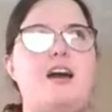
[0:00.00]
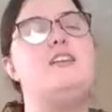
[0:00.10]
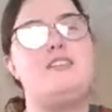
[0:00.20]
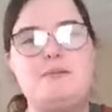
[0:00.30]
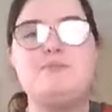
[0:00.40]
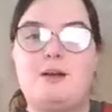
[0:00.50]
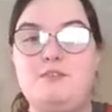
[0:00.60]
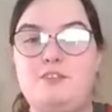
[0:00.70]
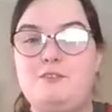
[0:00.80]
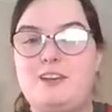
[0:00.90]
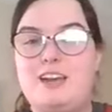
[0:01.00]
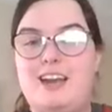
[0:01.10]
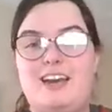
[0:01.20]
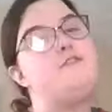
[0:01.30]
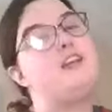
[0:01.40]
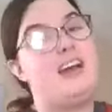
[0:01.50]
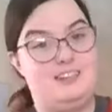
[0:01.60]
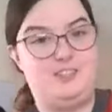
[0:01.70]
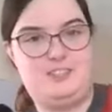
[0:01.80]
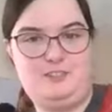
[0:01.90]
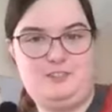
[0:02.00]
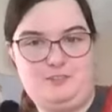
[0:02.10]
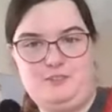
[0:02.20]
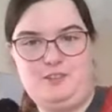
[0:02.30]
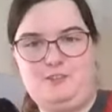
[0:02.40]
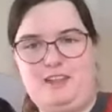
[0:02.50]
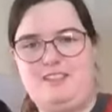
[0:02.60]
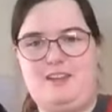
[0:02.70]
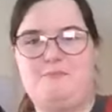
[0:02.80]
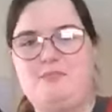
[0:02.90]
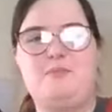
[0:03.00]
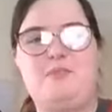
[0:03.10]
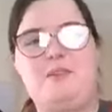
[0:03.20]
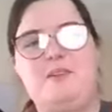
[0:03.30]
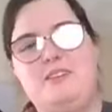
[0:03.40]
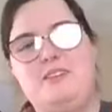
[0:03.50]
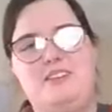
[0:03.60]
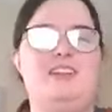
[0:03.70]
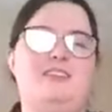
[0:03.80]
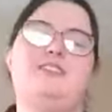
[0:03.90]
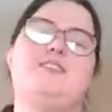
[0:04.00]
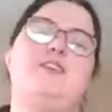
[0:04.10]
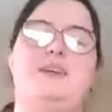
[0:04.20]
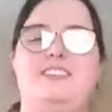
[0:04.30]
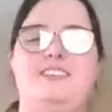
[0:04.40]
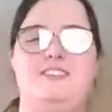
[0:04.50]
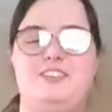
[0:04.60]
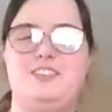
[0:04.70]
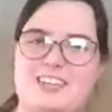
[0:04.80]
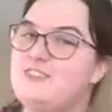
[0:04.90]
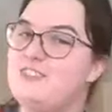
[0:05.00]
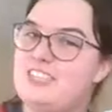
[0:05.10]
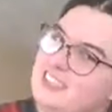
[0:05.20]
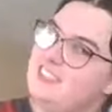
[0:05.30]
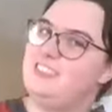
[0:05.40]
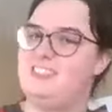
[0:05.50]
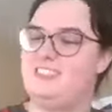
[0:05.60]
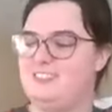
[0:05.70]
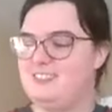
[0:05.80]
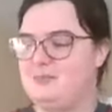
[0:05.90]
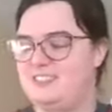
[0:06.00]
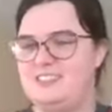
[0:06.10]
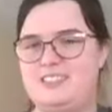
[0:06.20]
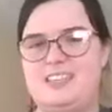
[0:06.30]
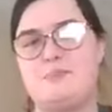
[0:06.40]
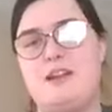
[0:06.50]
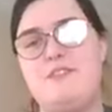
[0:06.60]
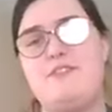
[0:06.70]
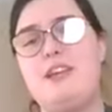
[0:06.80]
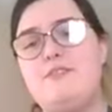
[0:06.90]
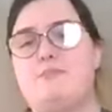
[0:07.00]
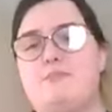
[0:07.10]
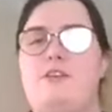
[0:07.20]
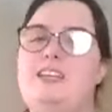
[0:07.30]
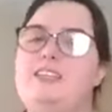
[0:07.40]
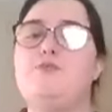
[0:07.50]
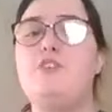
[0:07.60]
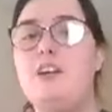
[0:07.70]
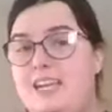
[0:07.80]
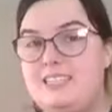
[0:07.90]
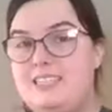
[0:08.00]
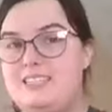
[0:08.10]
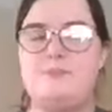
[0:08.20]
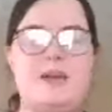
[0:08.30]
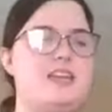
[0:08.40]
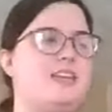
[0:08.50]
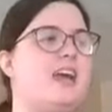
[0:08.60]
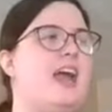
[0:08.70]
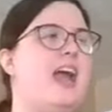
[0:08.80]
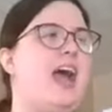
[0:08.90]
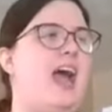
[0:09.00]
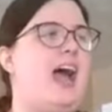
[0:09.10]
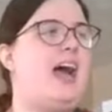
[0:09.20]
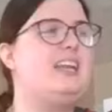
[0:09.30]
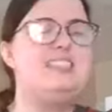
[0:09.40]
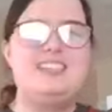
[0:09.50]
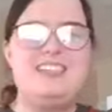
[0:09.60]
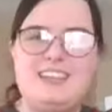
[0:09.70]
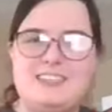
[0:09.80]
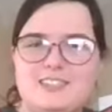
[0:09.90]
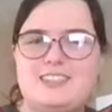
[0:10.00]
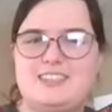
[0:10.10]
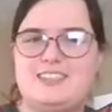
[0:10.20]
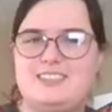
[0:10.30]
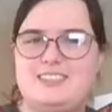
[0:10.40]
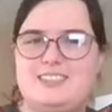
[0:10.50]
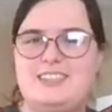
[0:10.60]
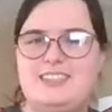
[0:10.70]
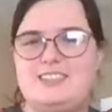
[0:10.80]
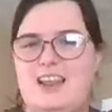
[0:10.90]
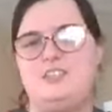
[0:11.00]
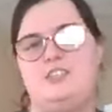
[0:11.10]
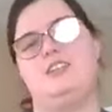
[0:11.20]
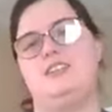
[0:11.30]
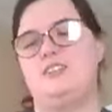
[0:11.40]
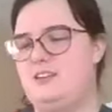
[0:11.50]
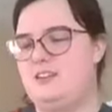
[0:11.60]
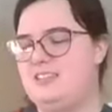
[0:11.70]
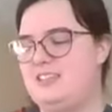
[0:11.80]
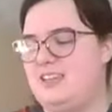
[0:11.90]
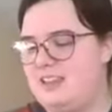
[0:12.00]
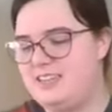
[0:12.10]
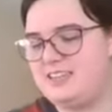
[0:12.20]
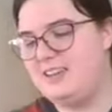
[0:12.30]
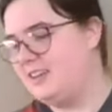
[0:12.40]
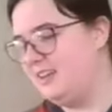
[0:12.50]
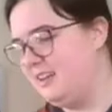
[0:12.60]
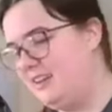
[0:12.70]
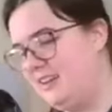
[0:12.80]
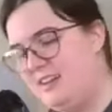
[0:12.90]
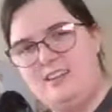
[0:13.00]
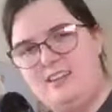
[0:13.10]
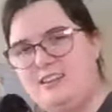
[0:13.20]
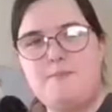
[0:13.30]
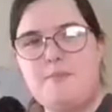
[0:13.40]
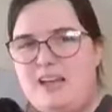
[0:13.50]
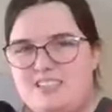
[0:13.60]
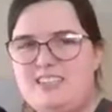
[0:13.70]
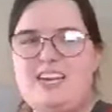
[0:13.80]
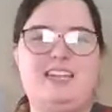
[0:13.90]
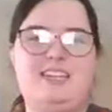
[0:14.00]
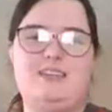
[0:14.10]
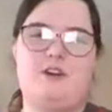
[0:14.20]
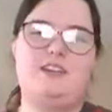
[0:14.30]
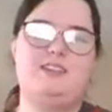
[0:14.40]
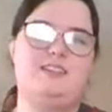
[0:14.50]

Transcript: thumbs up if you would like a focaccia tutorial. Like thumbs up Olivia's comment if you'd like a focaccia tutorial because it's my favourite bread. It's really easy to make and it's delicious. It's delicious, honestly. Like best Italian bread,